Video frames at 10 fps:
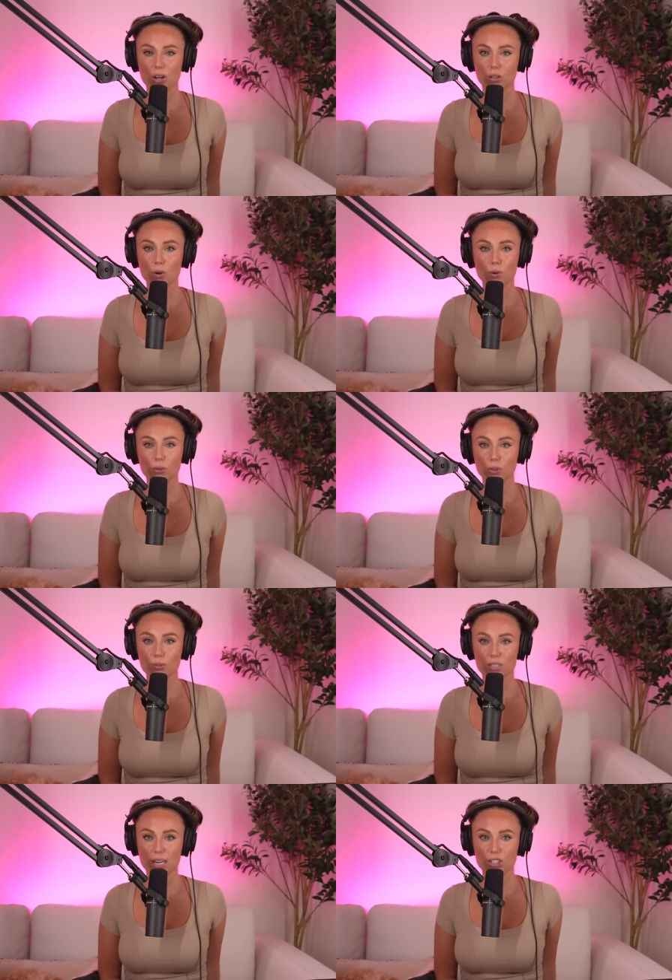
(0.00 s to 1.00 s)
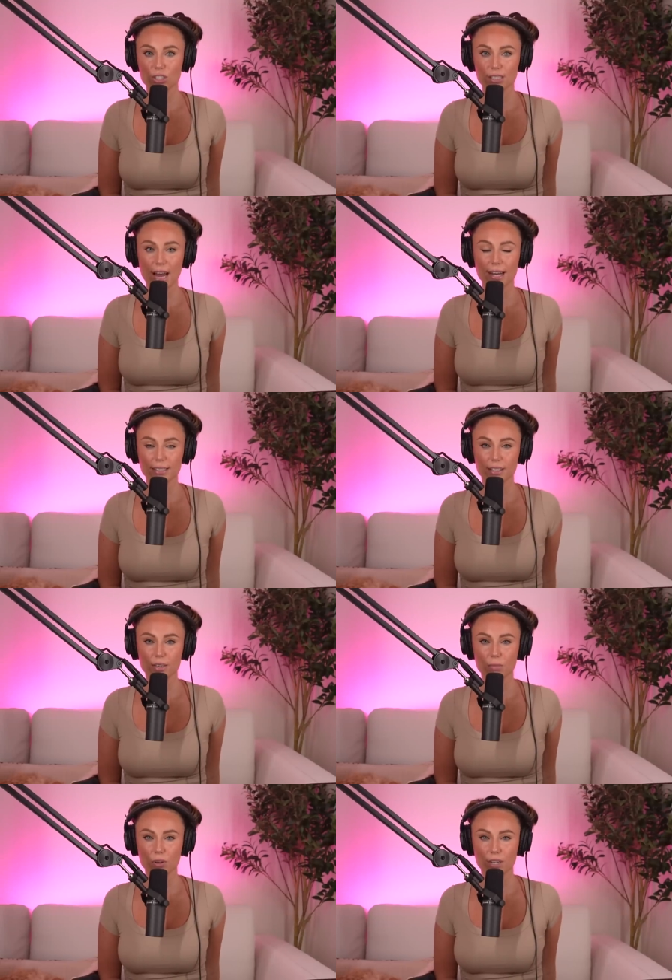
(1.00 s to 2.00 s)
on local news stations asked the
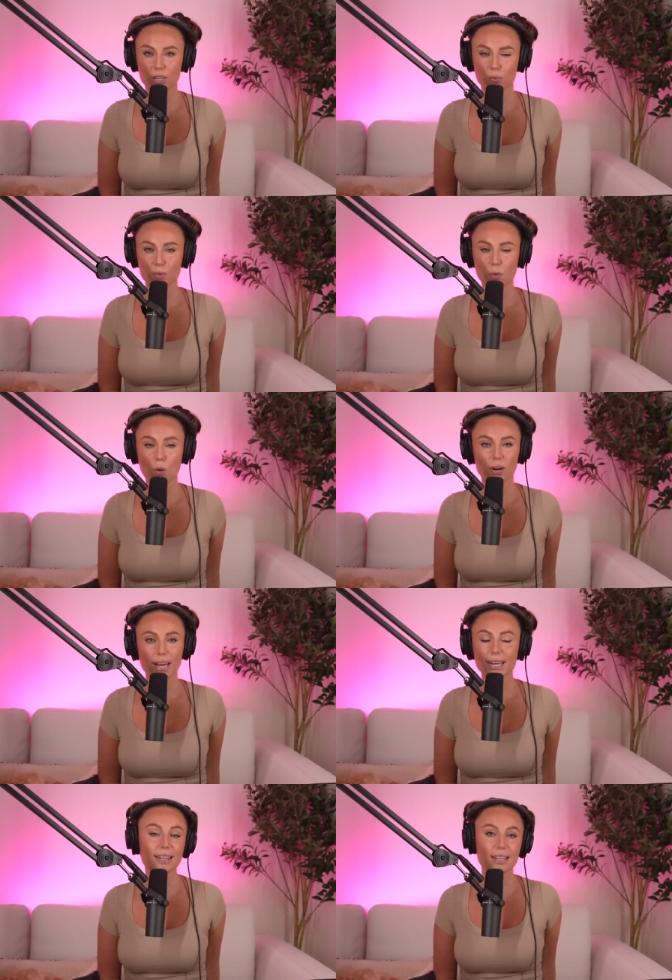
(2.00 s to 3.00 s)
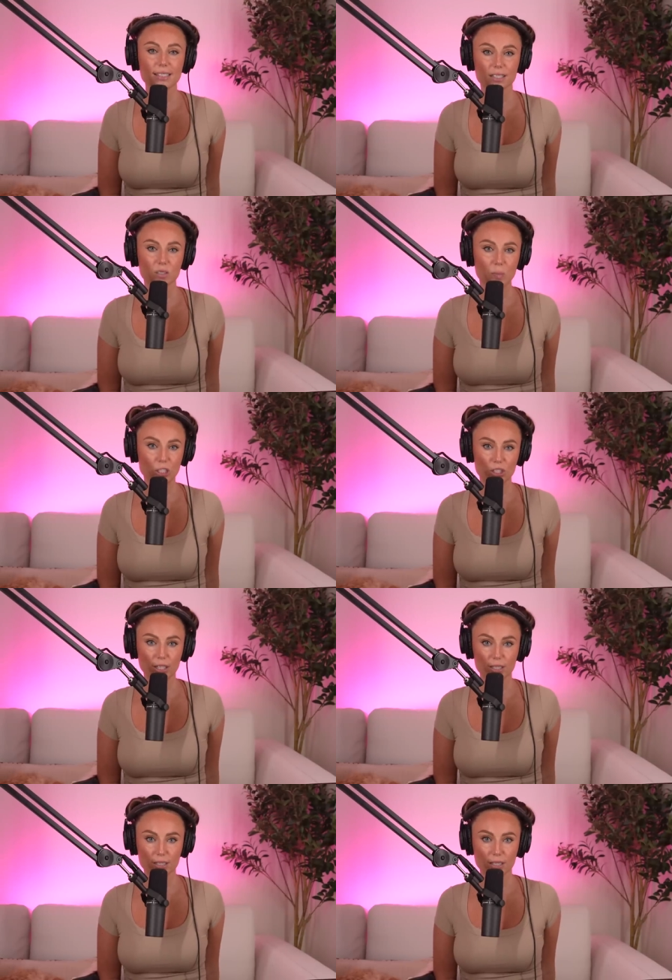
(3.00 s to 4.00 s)
community to report anything
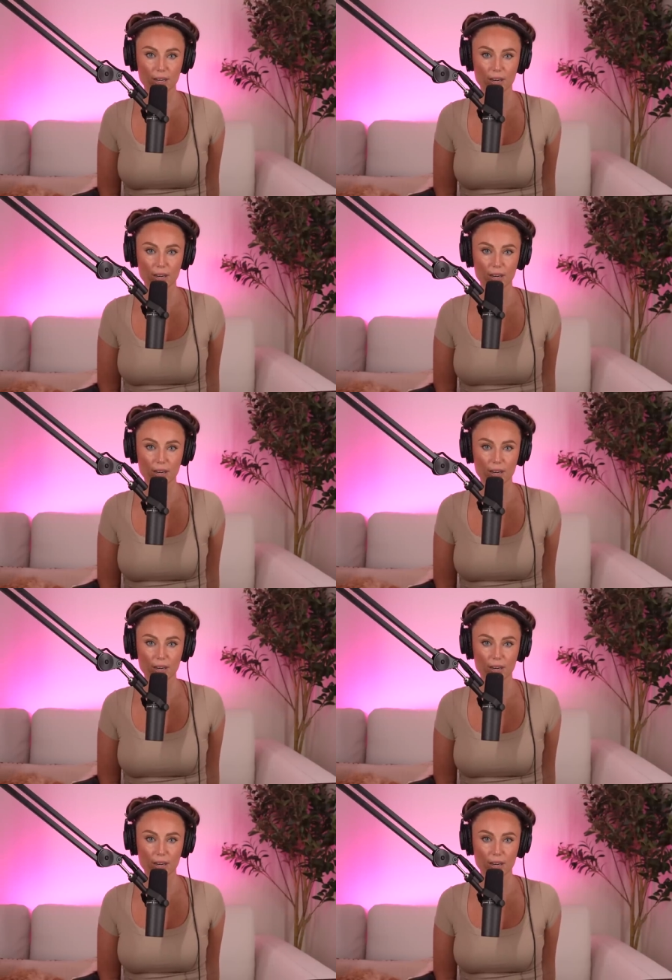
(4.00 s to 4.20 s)
suspicious.